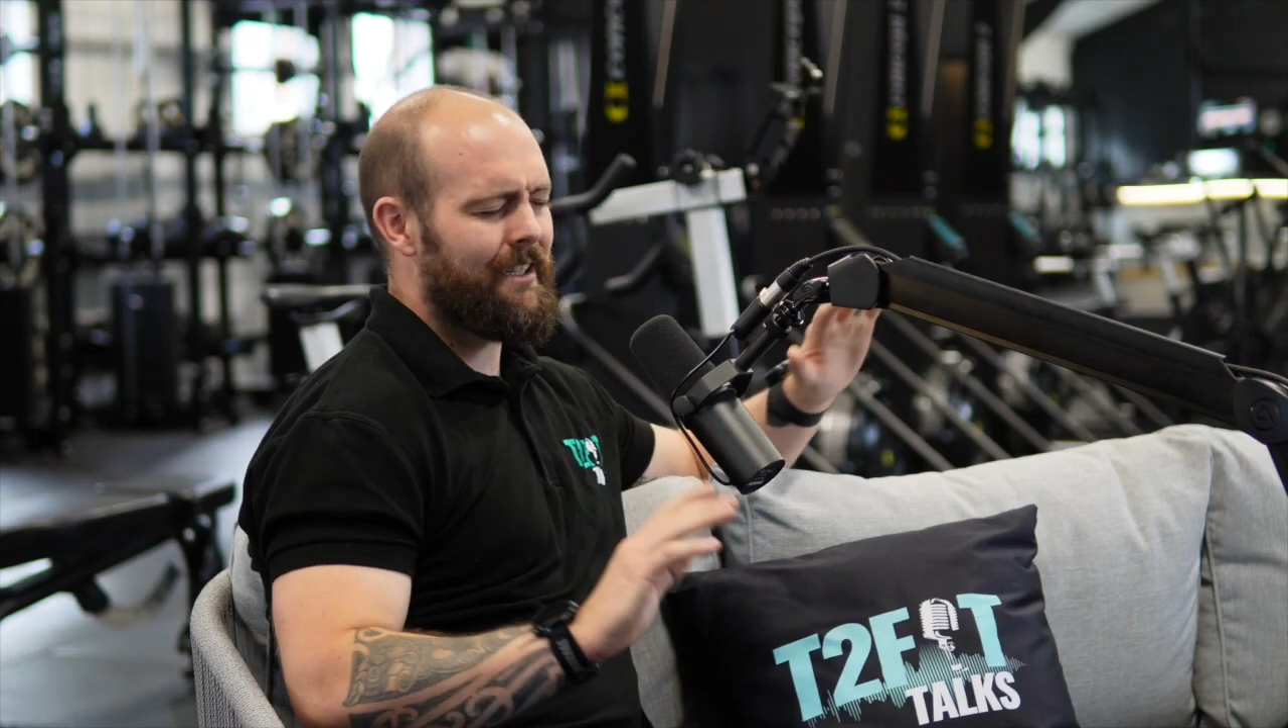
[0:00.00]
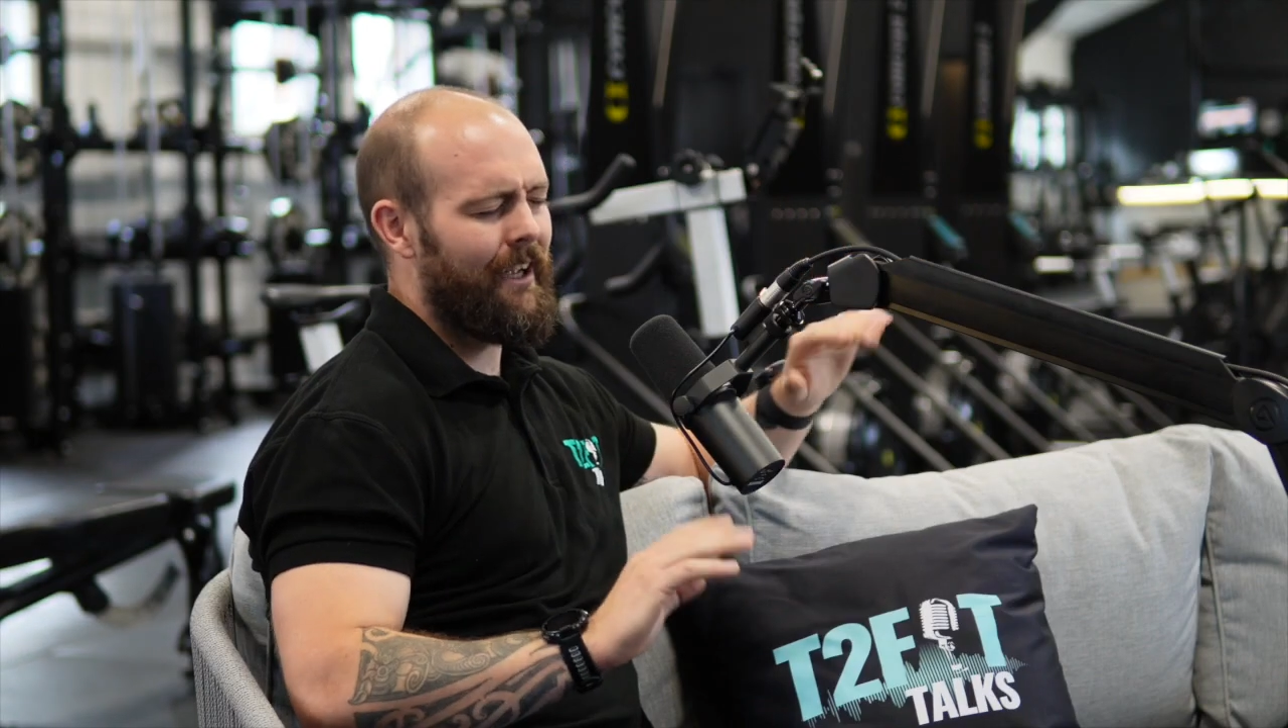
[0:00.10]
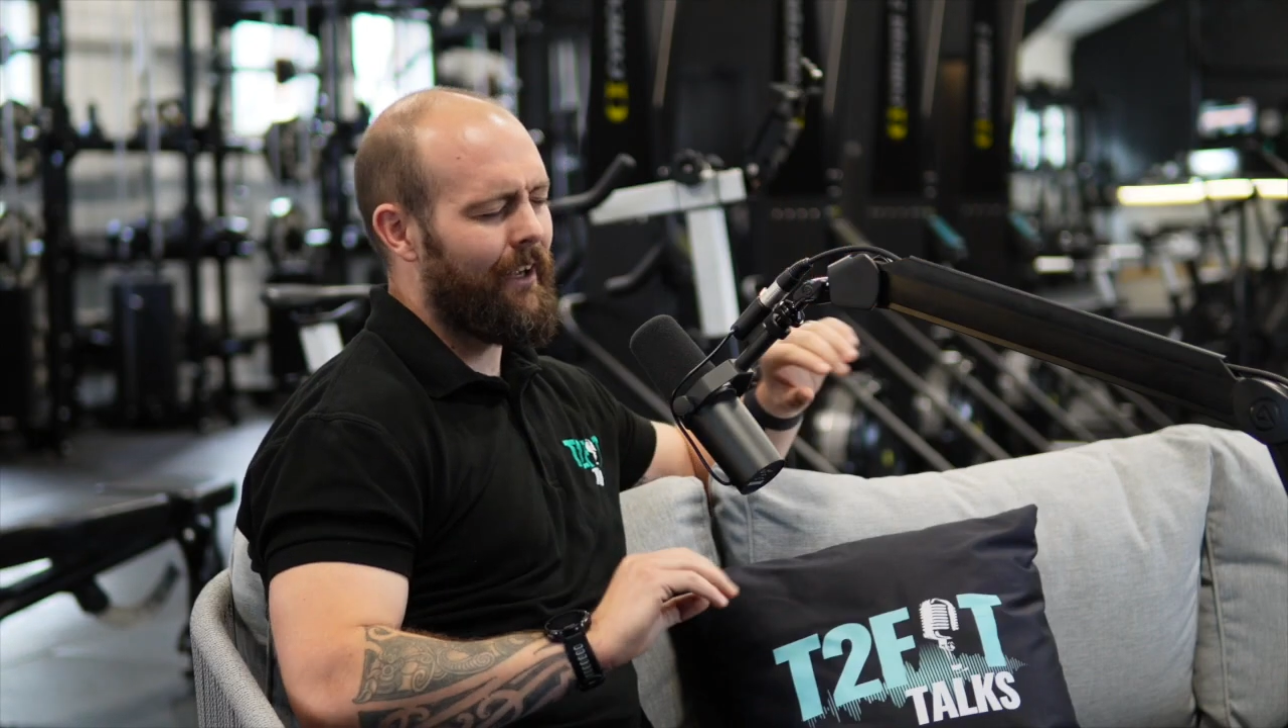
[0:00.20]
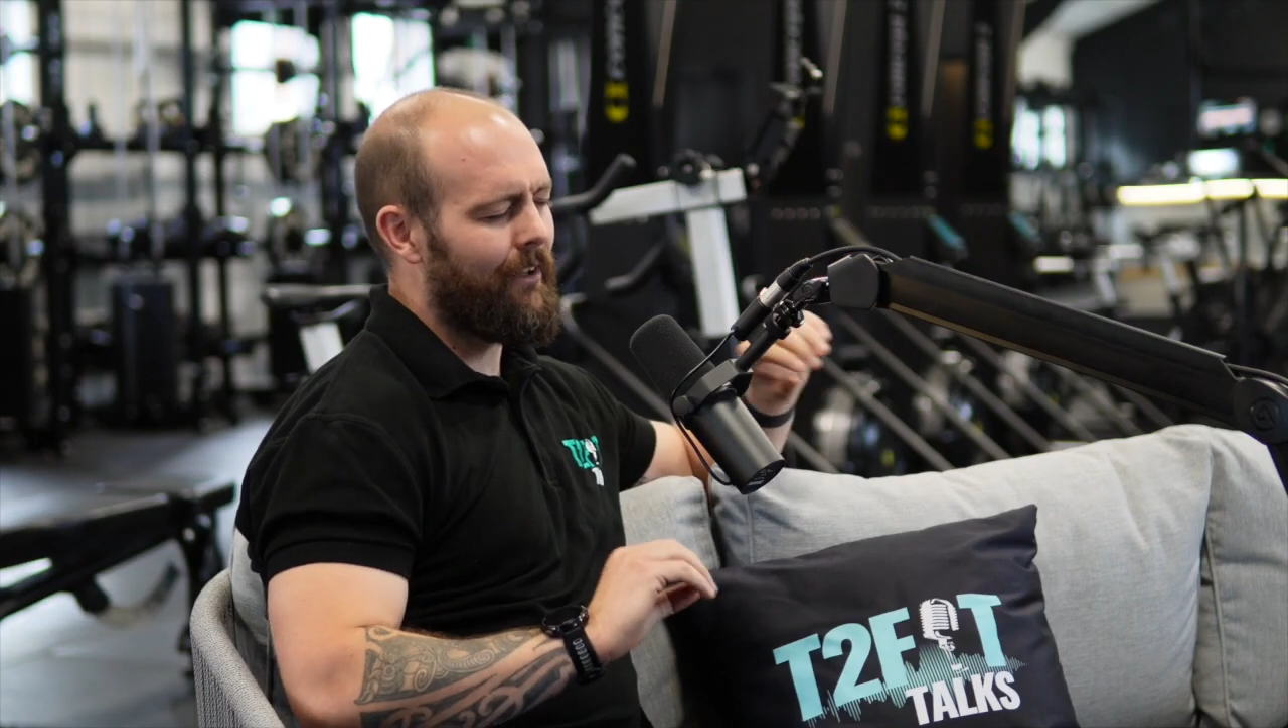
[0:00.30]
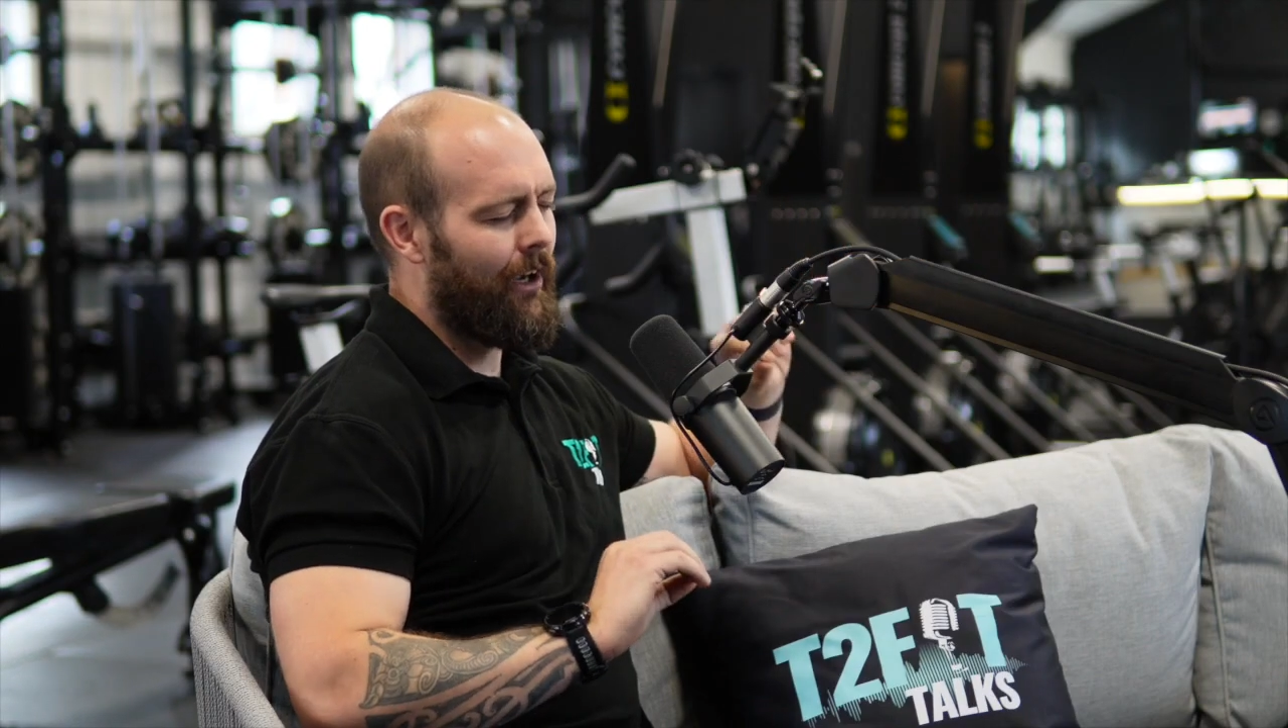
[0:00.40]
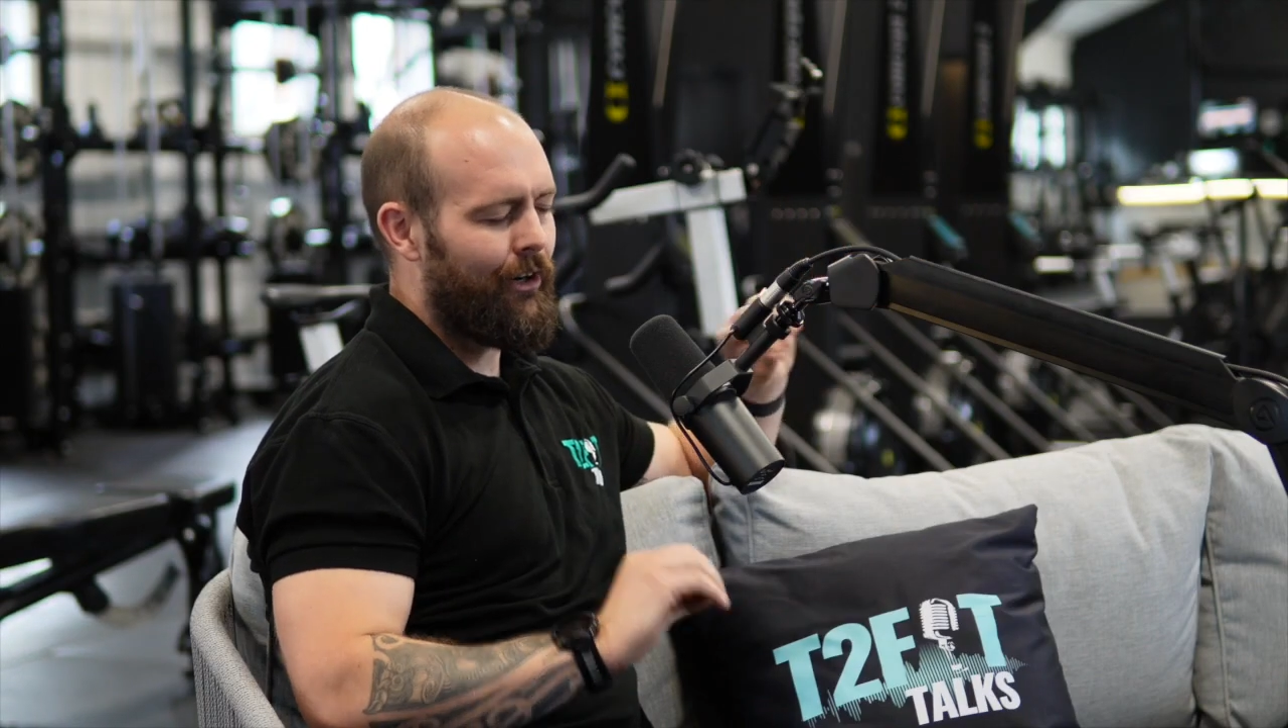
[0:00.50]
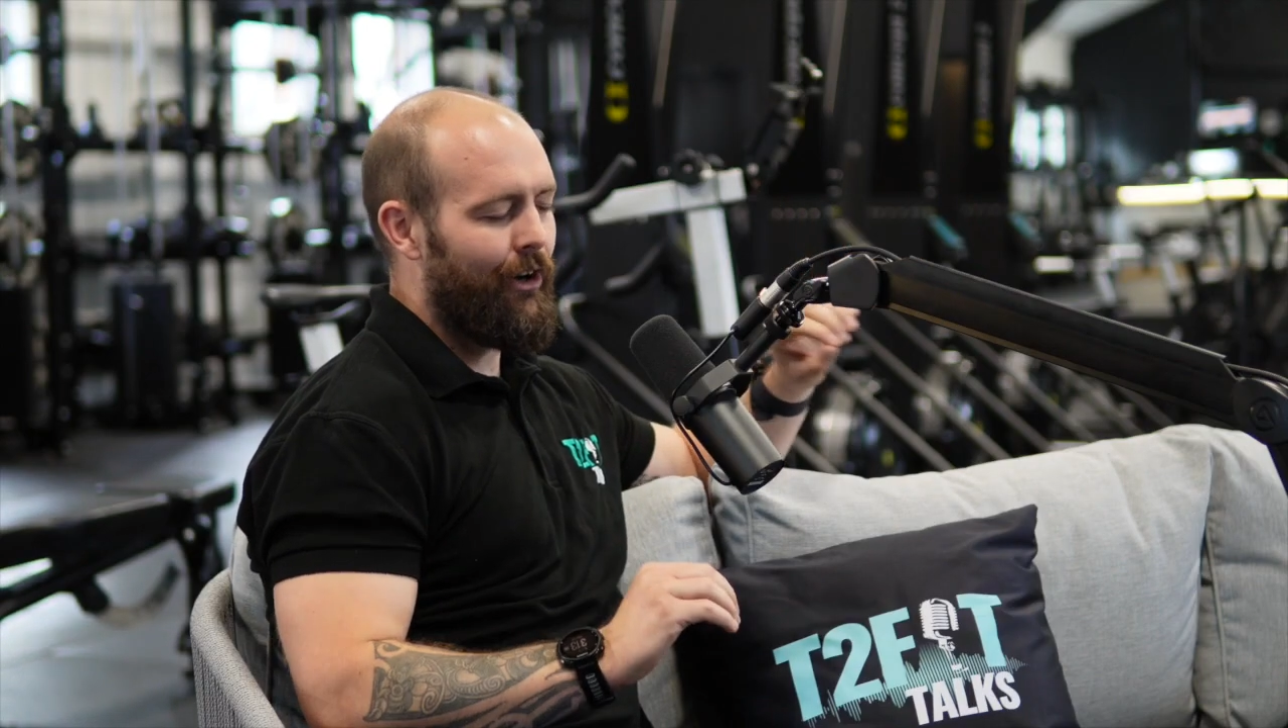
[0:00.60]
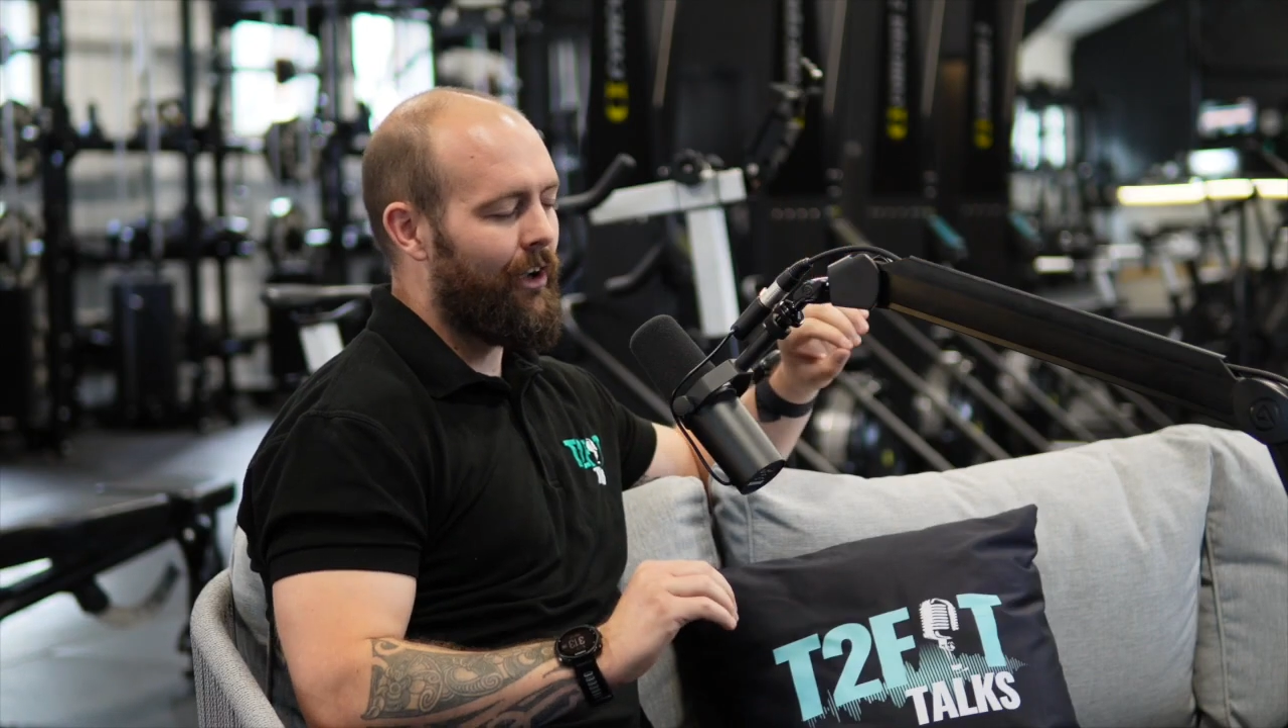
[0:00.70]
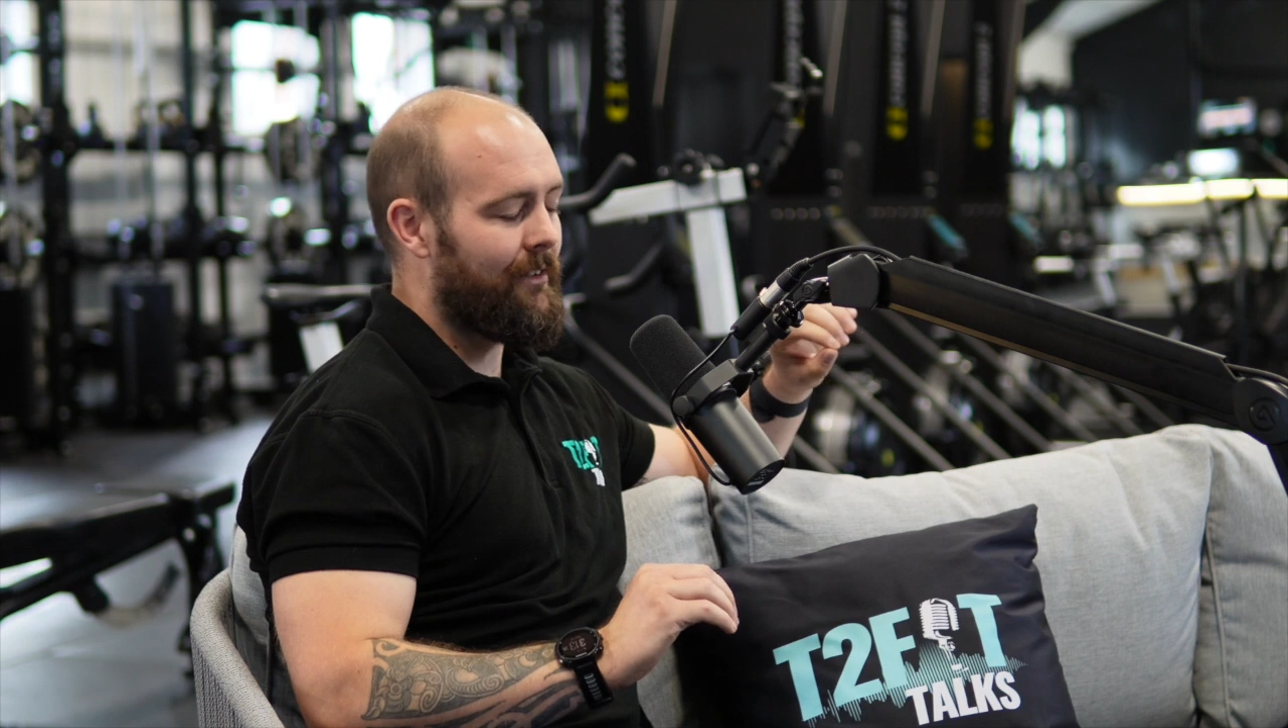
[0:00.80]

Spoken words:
I can't